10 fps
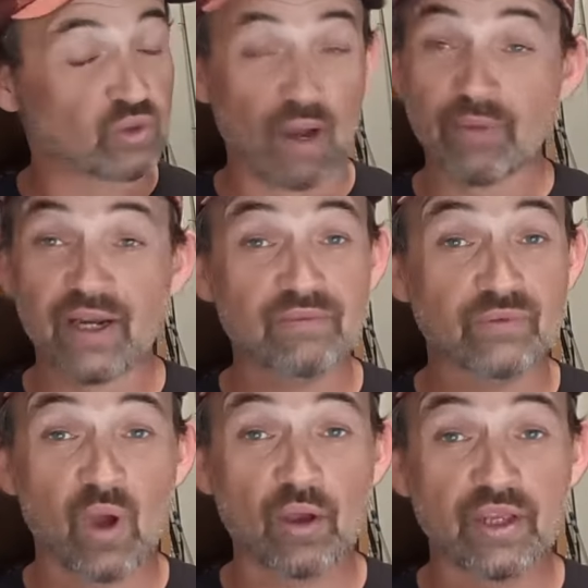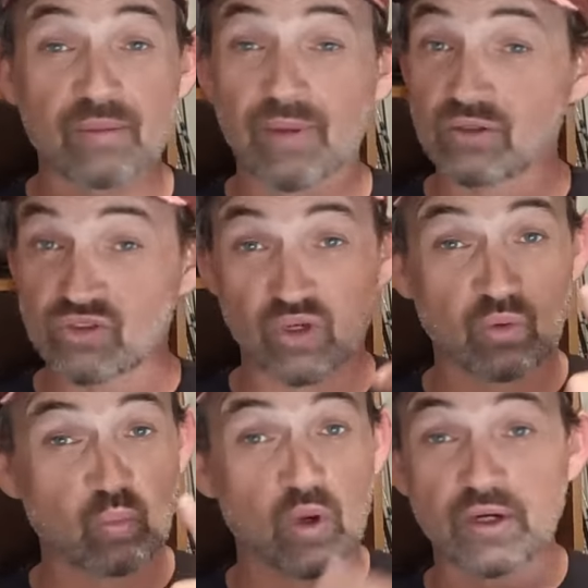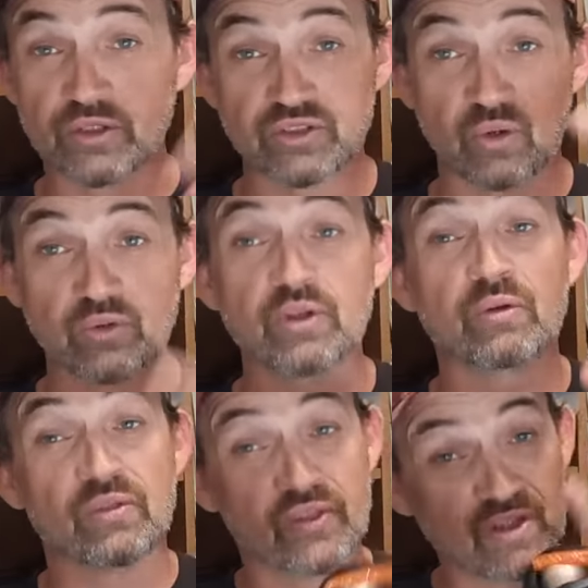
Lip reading: So I'm not even talking about zone one or zone two.